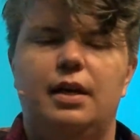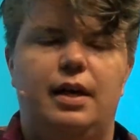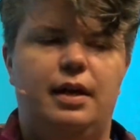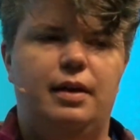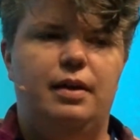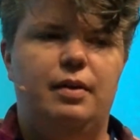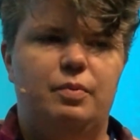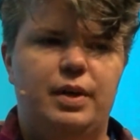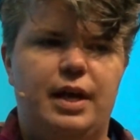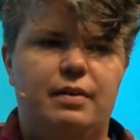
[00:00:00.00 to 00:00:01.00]

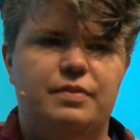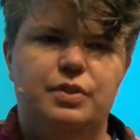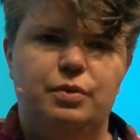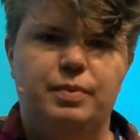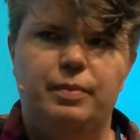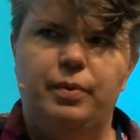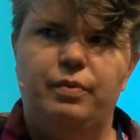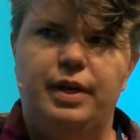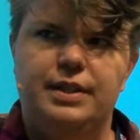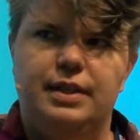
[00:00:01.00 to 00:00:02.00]
We have 2 people
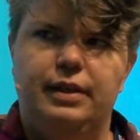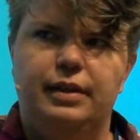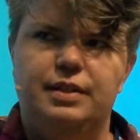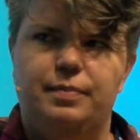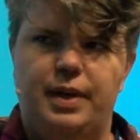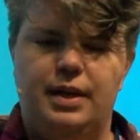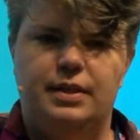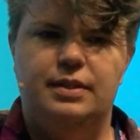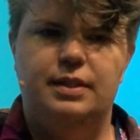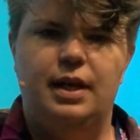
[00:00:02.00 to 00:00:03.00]
renting
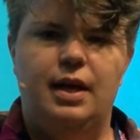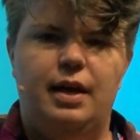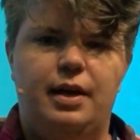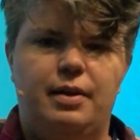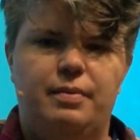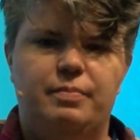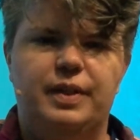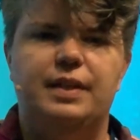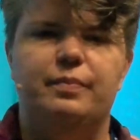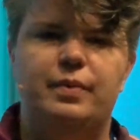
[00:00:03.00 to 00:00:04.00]
space,
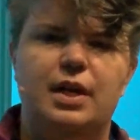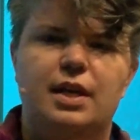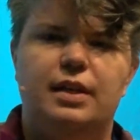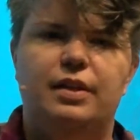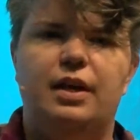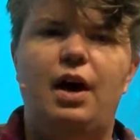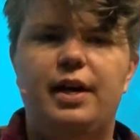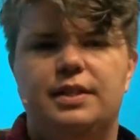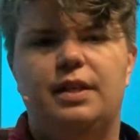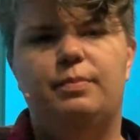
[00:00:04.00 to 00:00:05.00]
but the
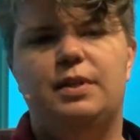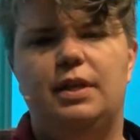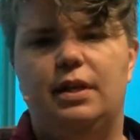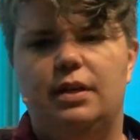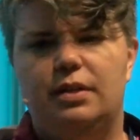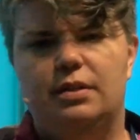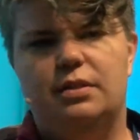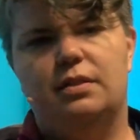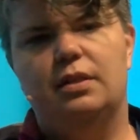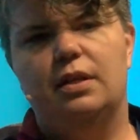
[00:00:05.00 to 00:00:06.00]
concept
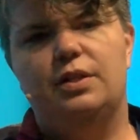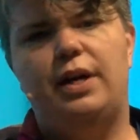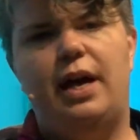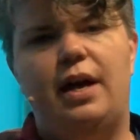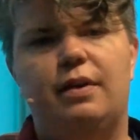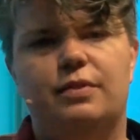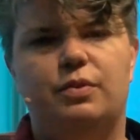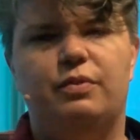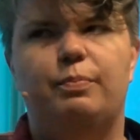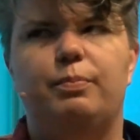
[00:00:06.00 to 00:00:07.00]
is to have
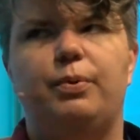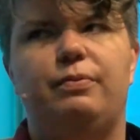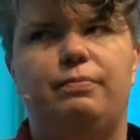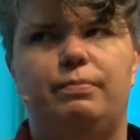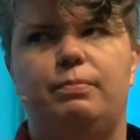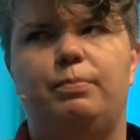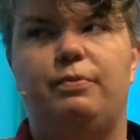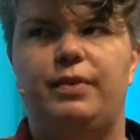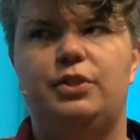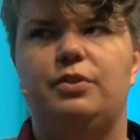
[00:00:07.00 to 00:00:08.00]
sort of
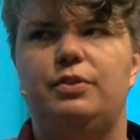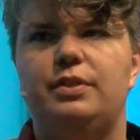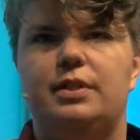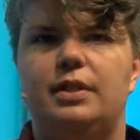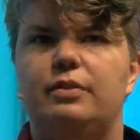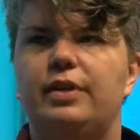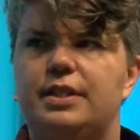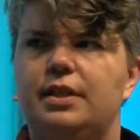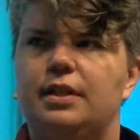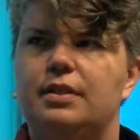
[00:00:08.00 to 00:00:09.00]
professionals in
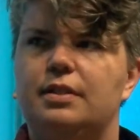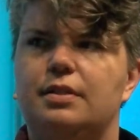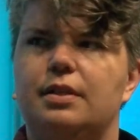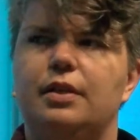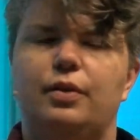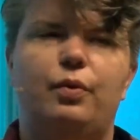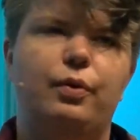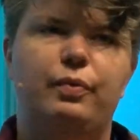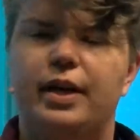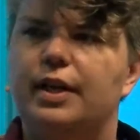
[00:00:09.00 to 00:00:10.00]
residence who
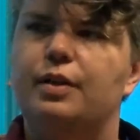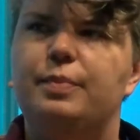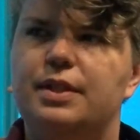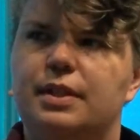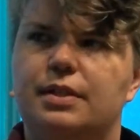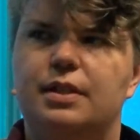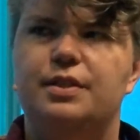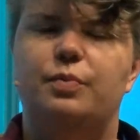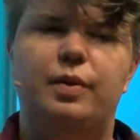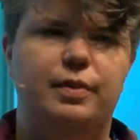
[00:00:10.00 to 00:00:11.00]
are running their
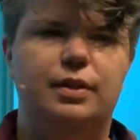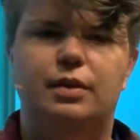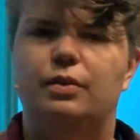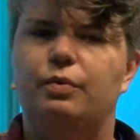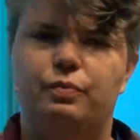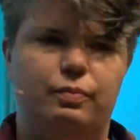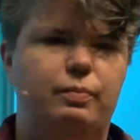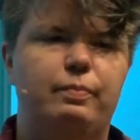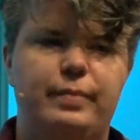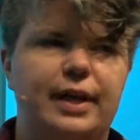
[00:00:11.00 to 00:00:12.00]
businesses, women who,
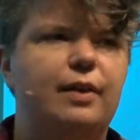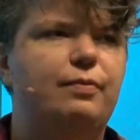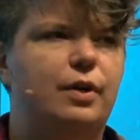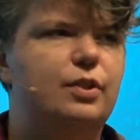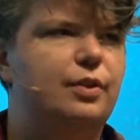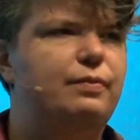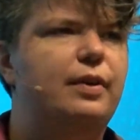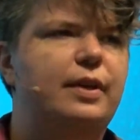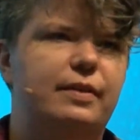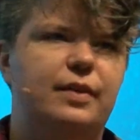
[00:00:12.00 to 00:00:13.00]
making furniture for
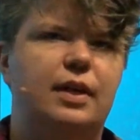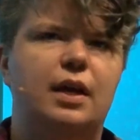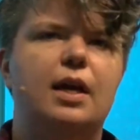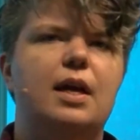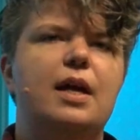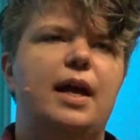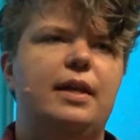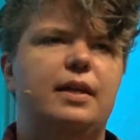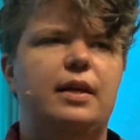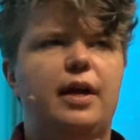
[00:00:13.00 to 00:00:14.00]
a living,
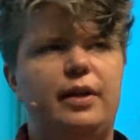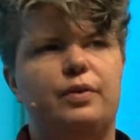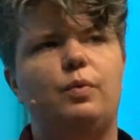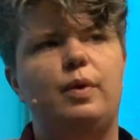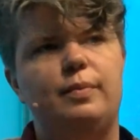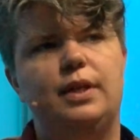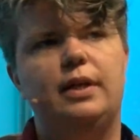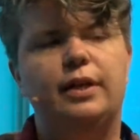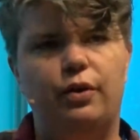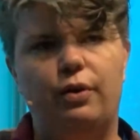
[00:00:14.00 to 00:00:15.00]
and then other women
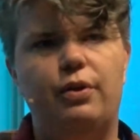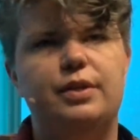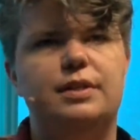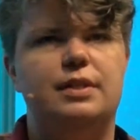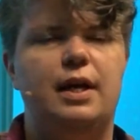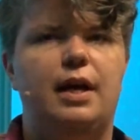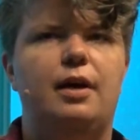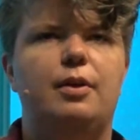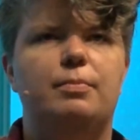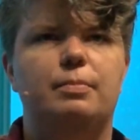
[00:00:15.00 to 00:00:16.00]
and girls
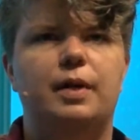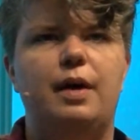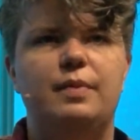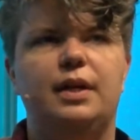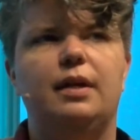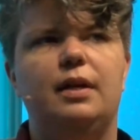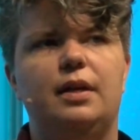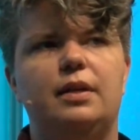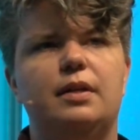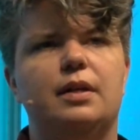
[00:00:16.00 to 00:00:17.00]
coming
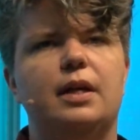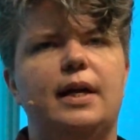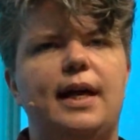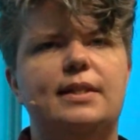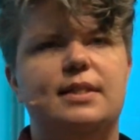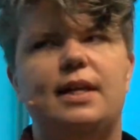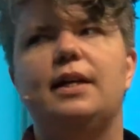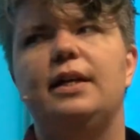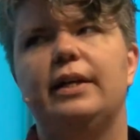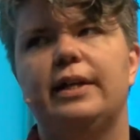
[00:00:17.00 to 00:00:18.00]
in and
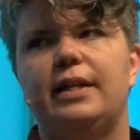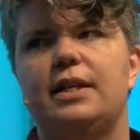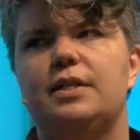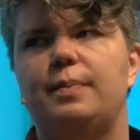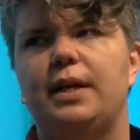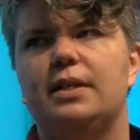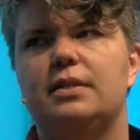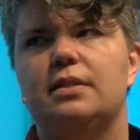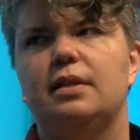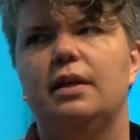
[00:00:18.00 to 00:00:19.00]
studying in that
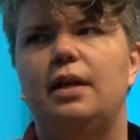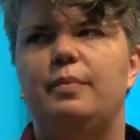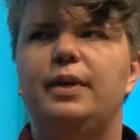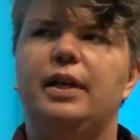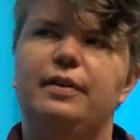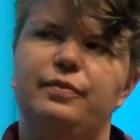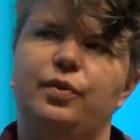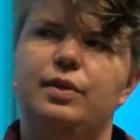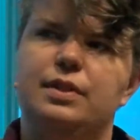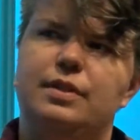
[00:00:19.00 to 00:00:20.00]
space and being
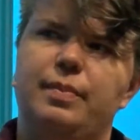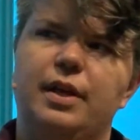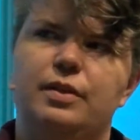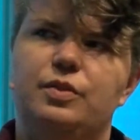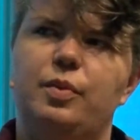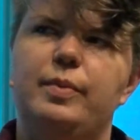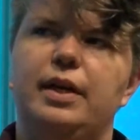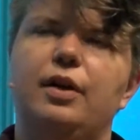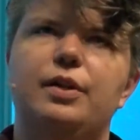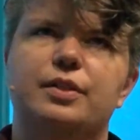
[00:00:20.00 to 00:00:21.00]
influenced by those
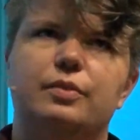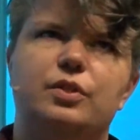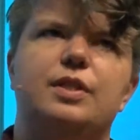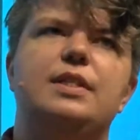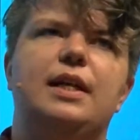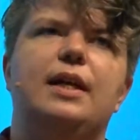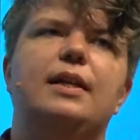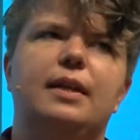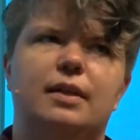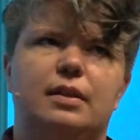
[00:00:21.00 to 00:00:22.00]
women, and also just seeing
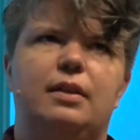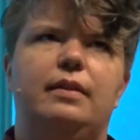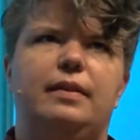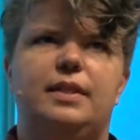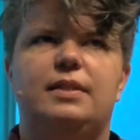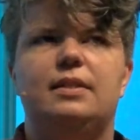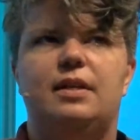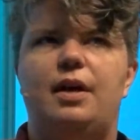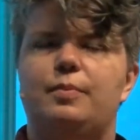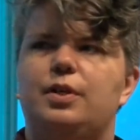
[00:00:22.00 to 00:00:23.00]
that this is
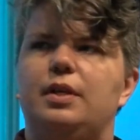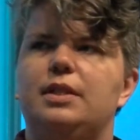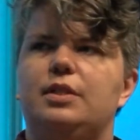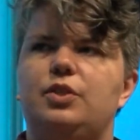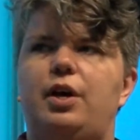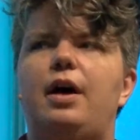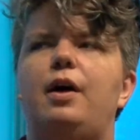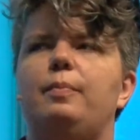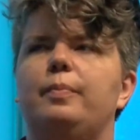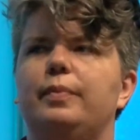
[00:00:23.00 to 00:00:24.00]
an option as a job,